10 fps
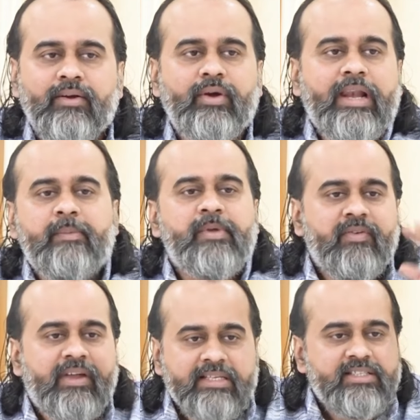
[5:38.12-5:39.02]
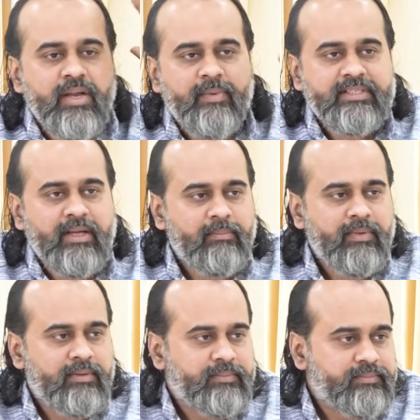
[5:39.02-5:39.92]
Okay, let me give an extreme
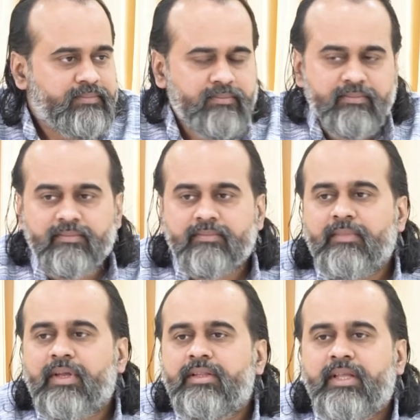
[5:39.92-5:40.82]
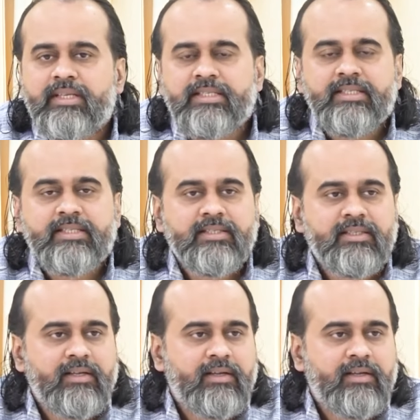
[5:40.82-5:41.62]
example. There is this